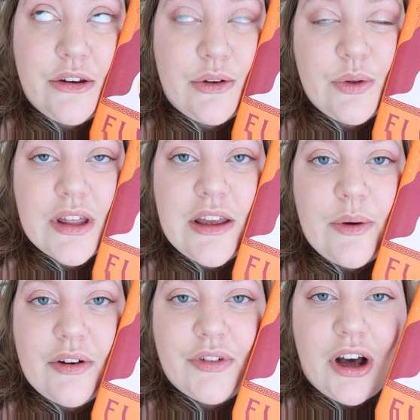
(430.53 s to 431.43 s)
new that you
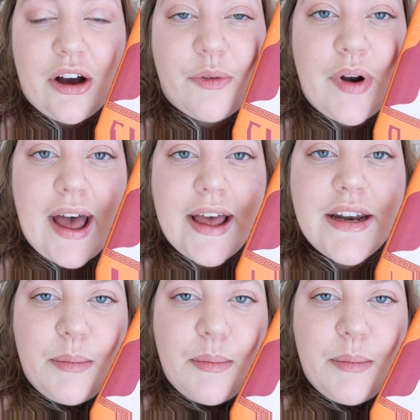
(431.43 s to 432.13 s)
have not read.